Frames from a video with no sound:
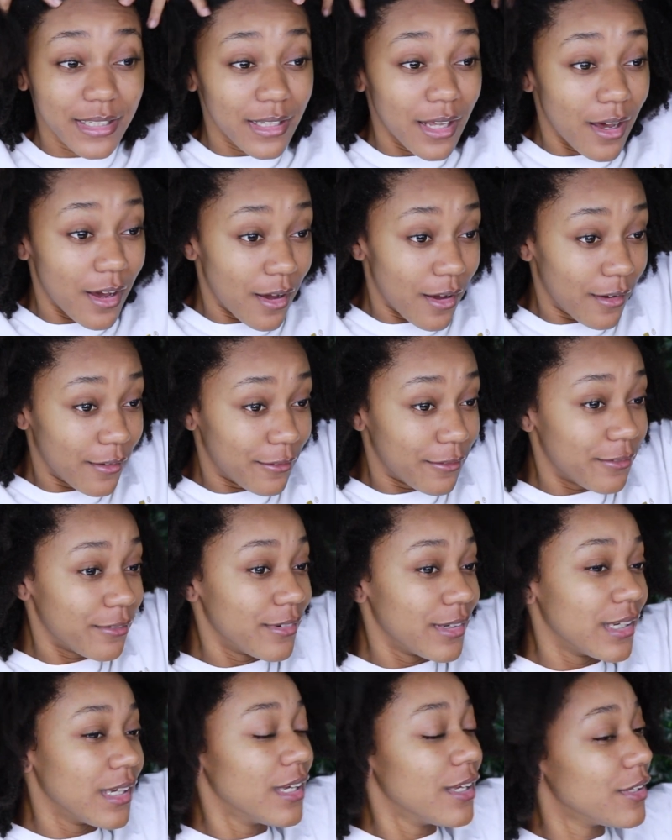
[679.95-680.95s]
love.
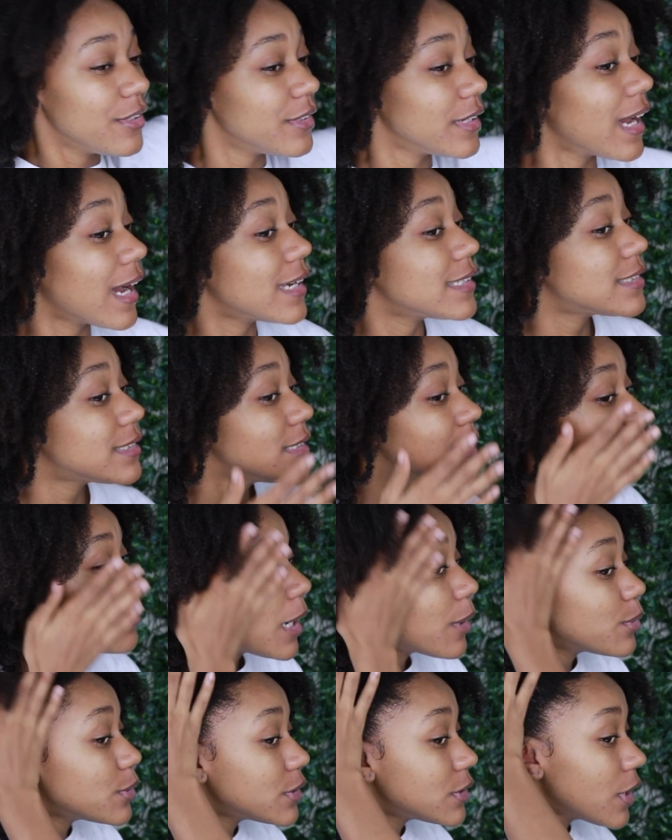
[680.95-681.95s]
You guys see my
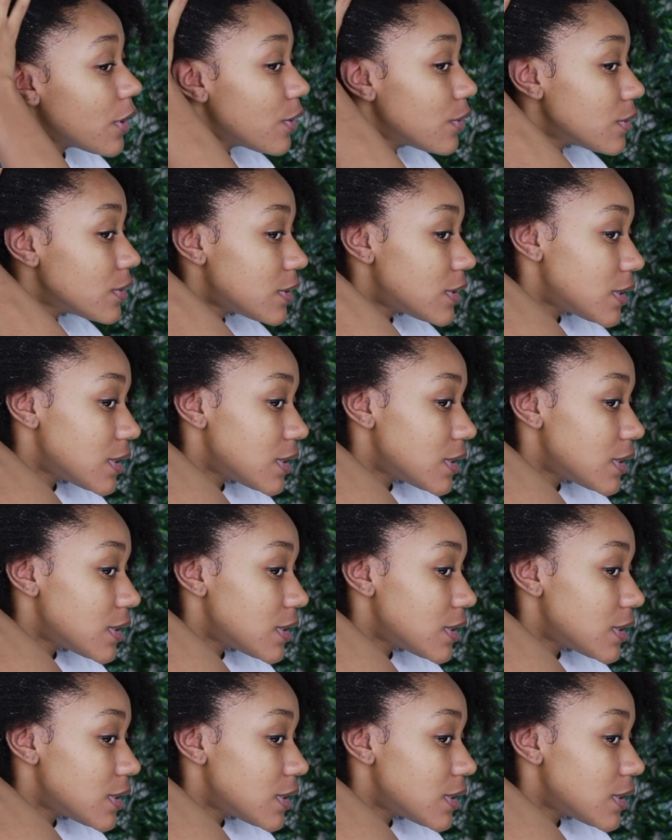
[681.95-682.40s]
results?